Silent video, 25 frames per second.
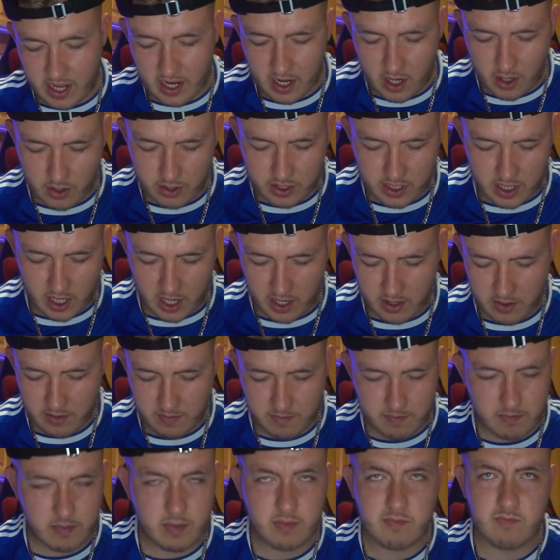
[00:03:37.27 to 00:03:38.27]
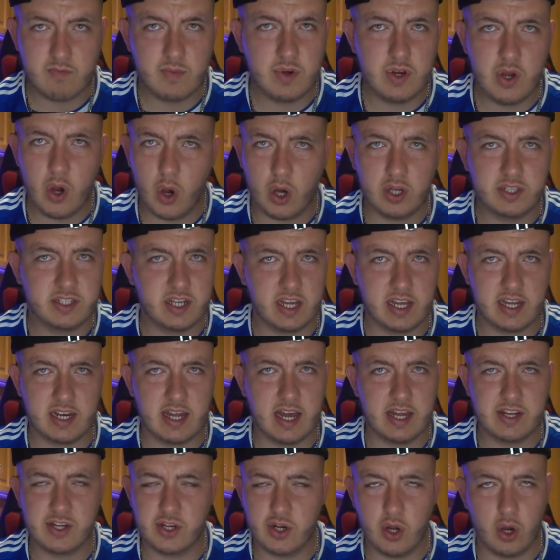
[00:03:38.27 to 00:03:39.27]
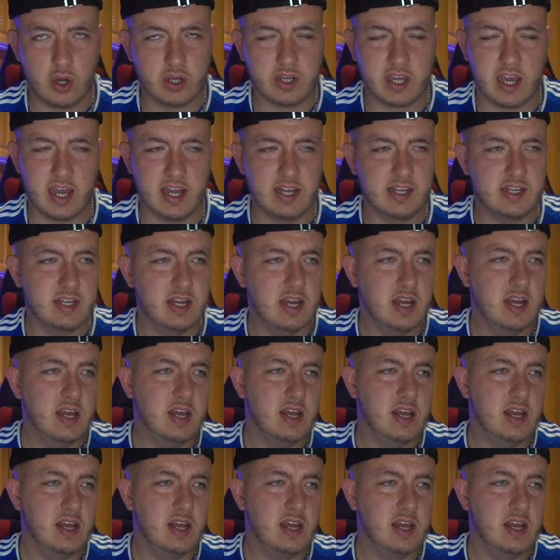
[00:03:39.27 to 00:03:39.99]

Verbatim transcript: Aluko, not a teenager, not a kid.